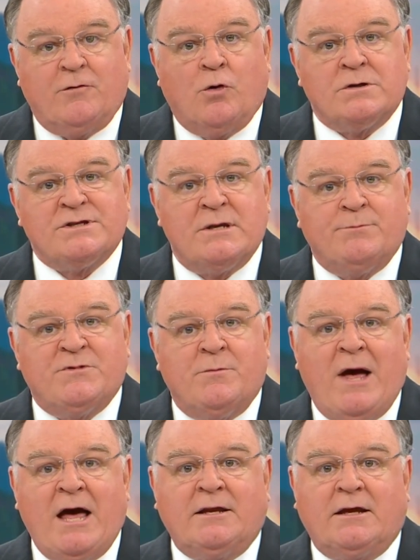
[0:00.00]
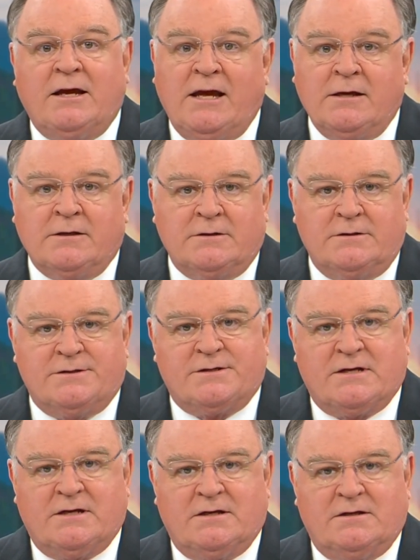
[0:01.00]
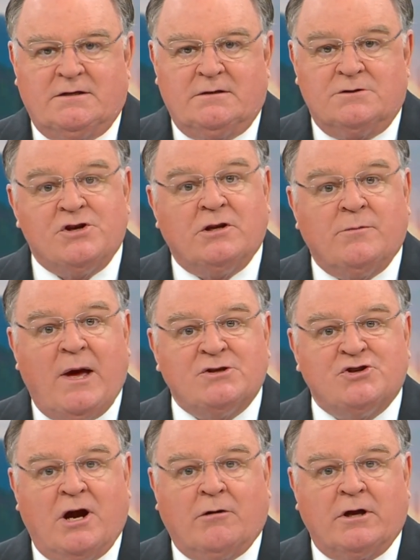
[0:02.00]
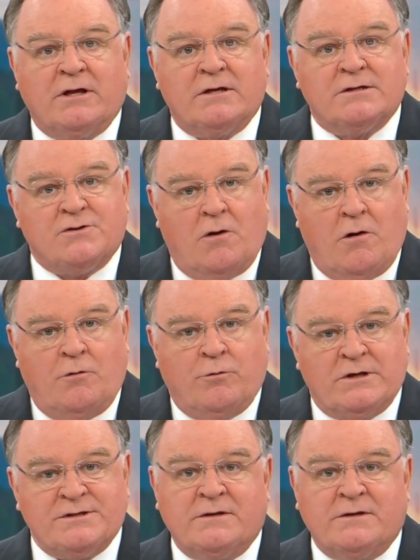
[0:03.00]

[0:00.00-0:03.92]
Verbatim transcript: or symptomatic kids. Gina Mangieri is always